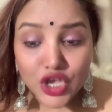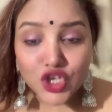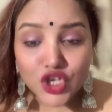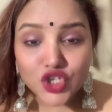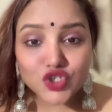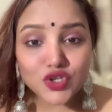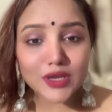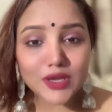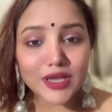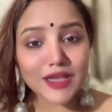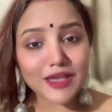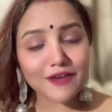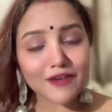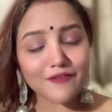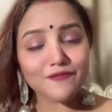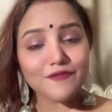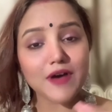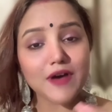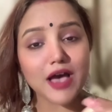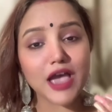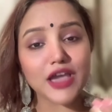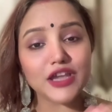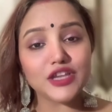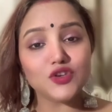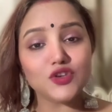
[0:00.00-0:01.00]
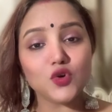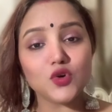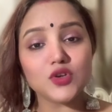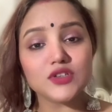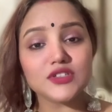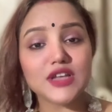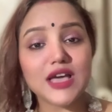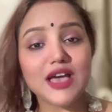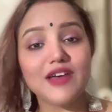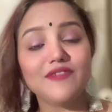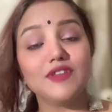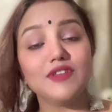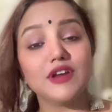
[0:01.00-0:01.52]
So if I don't
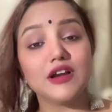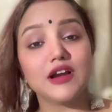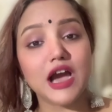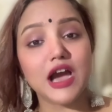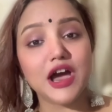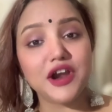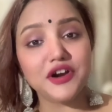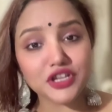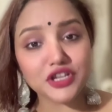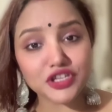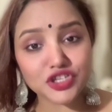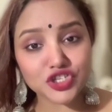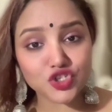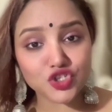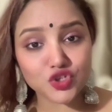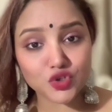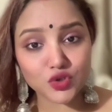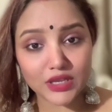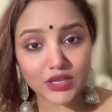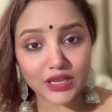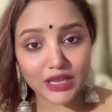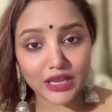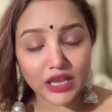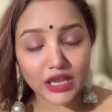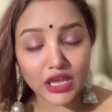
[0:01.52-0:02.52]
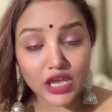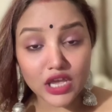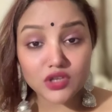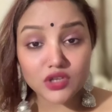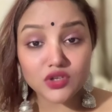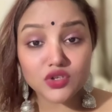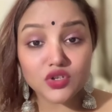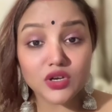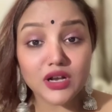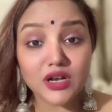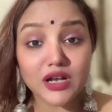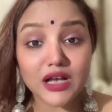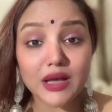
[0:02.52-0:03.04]
have the courage today
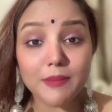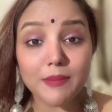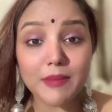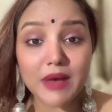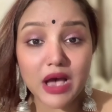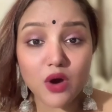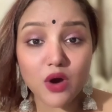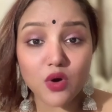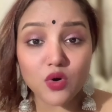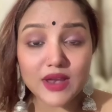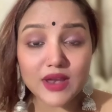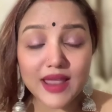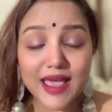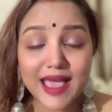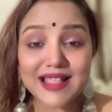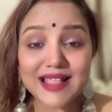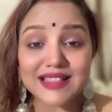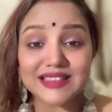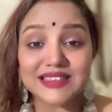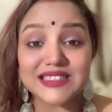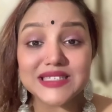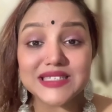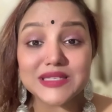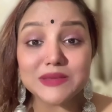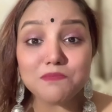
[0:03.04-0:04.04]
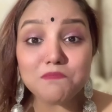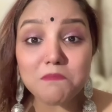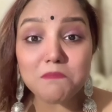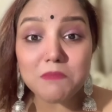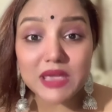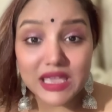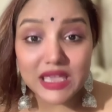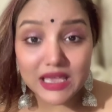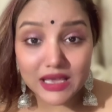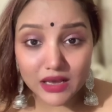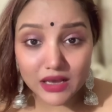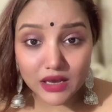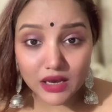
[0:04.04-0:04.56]
to come out and
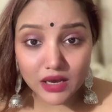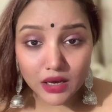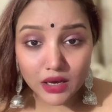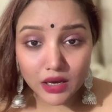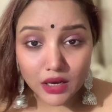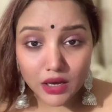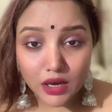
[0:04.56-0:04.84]
speak